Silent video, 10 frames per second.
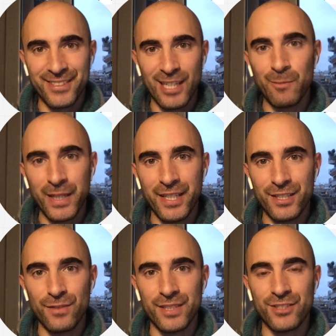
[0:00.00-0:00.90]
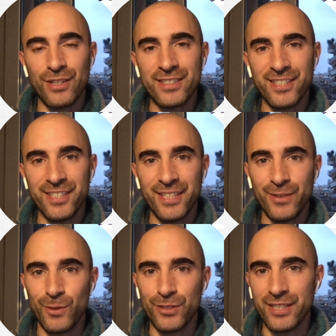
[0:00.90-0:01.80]
some keys of the strategy,
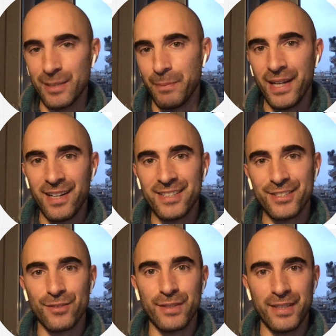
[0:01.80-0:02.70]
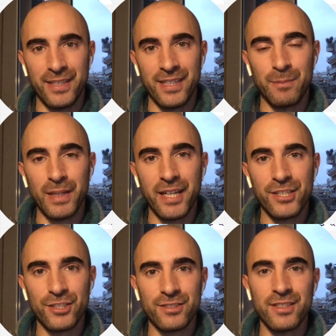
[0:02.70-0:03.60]
what are the pillars of the
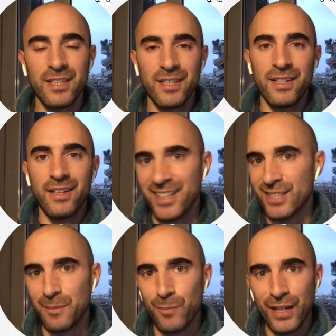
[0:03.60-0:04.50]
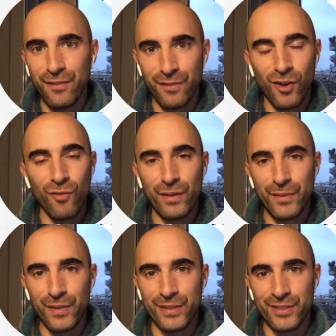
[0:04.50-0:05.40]
application, and a brief
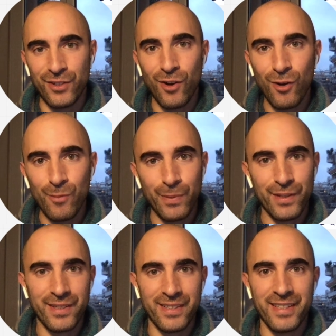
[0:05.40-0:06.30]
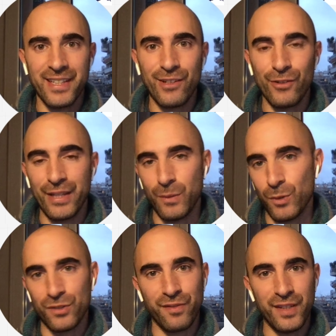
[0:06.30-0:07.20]
overview of the scope, including
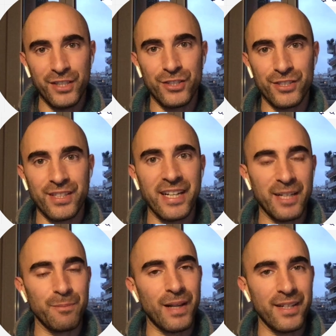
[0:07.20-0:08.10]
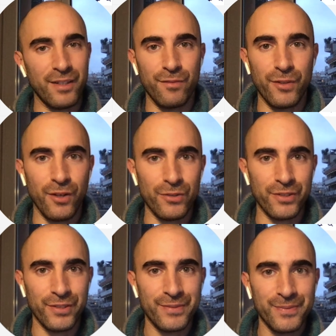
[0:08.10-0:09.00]
what features I am planning for
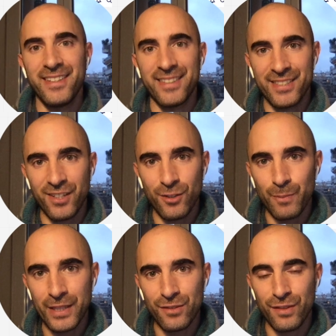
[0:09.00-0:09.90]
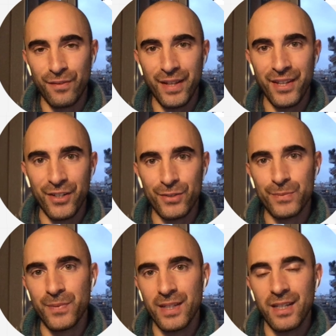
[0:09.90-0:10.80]
Noto. In the second part of the video,
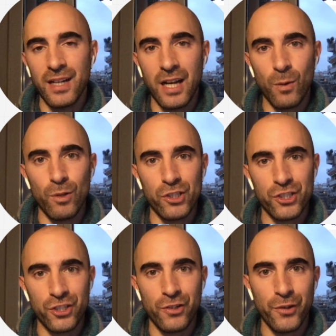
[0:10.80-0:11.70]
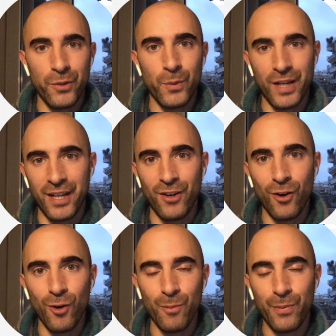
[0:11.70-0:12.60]
I will show you what I
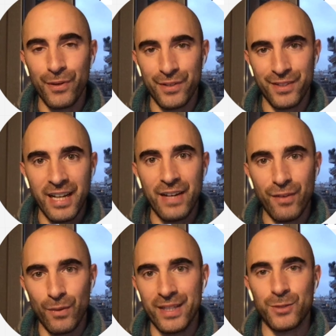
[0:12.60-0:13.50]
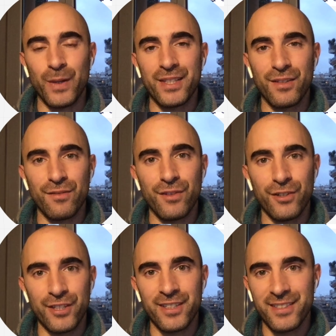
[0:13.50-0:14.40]
hope everyone is waiting
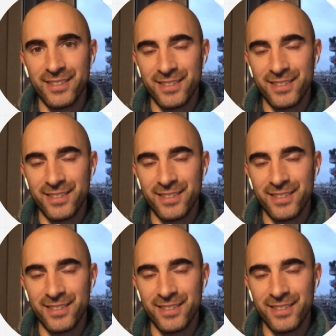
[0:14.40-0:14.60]
for.